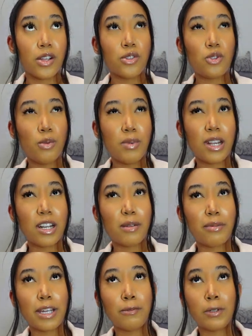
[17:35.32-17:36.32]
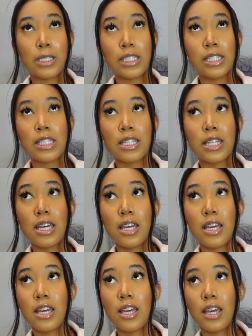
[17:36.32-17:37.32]
two banana bread ones
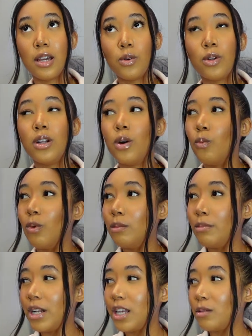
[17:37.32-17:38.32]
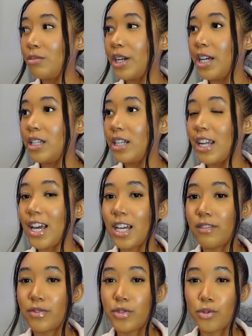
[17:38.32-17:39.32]
or no one banana bread and i
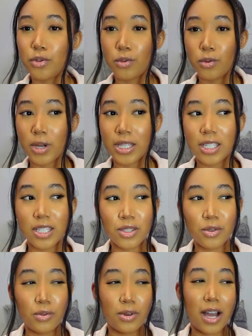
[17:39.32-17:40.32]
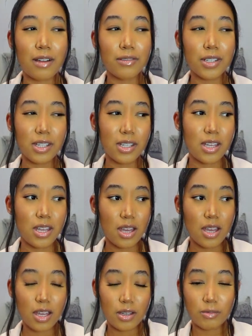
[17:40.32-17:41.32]
have two i think it's kunafa
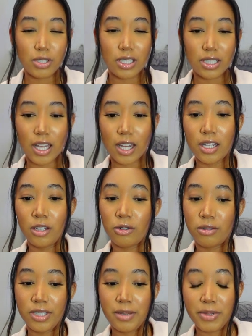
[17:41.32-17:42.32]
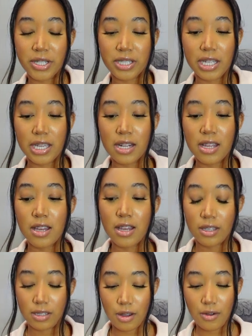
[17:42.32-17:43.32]
which is like a little deeper shade
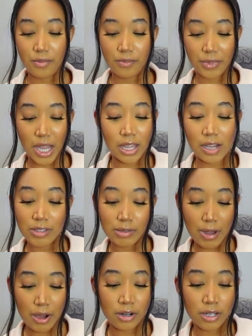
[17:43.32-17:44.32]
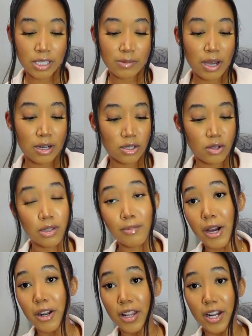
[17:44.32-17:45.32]
so i love this powder this powder is the only
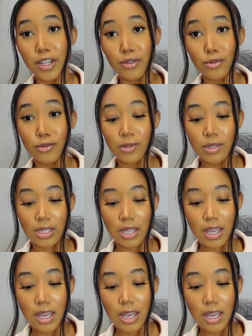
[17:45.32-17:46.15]
powder that i use